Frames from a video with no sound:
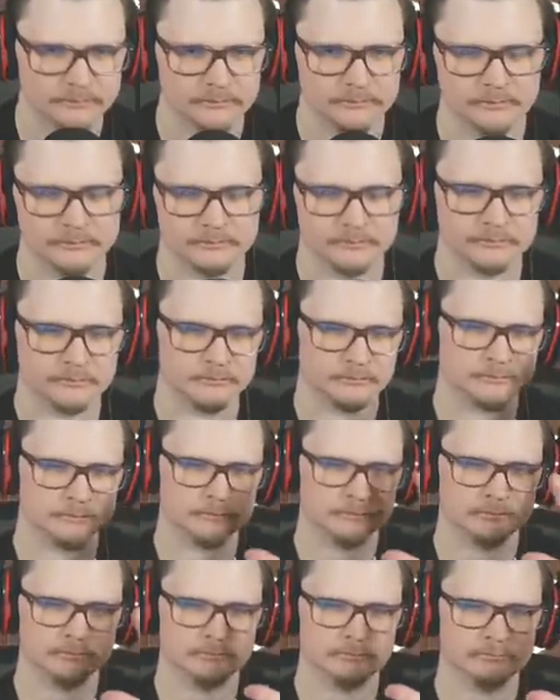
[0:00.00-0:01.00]

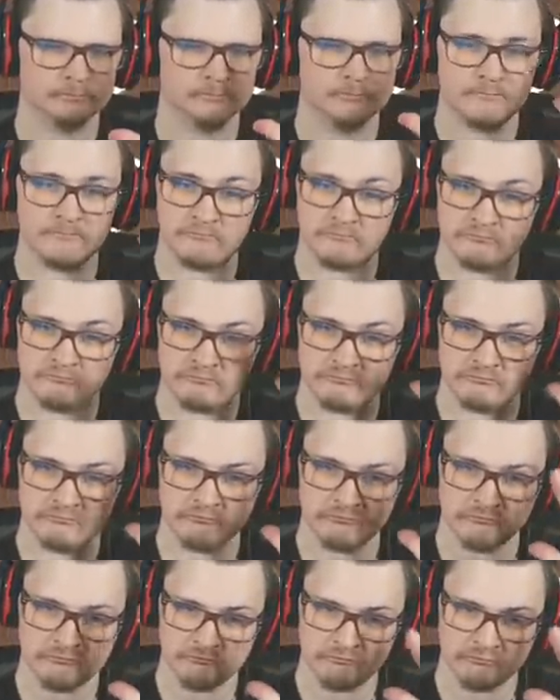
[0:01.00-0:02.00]

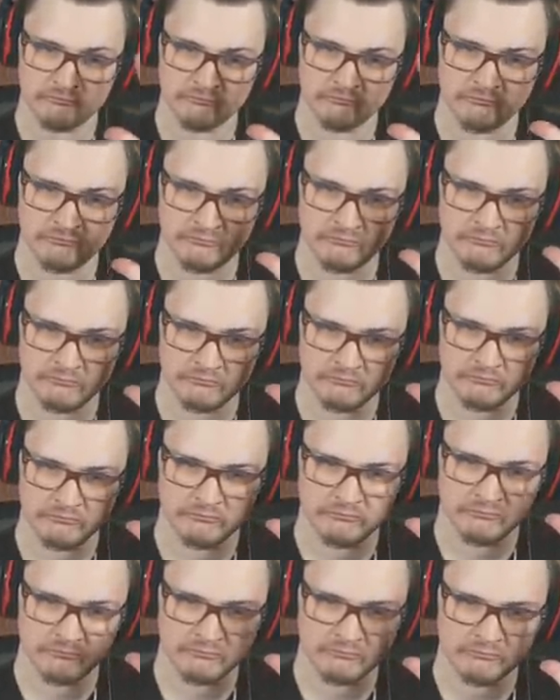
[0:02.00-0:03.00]

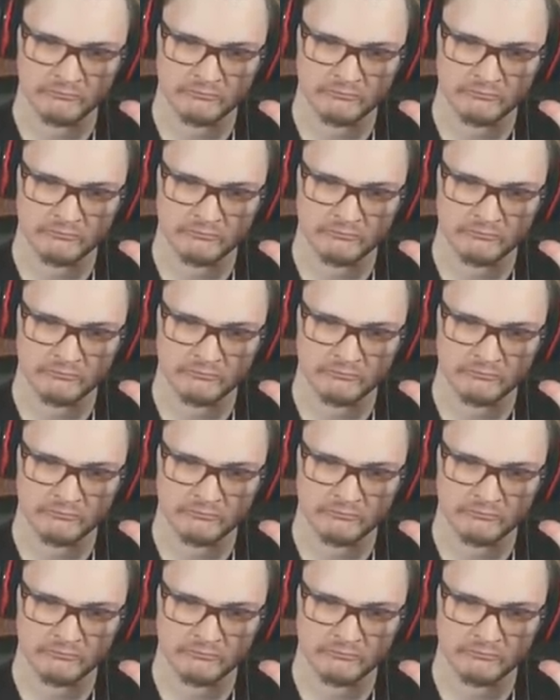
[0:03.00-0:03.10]
No one is speaking in this clip.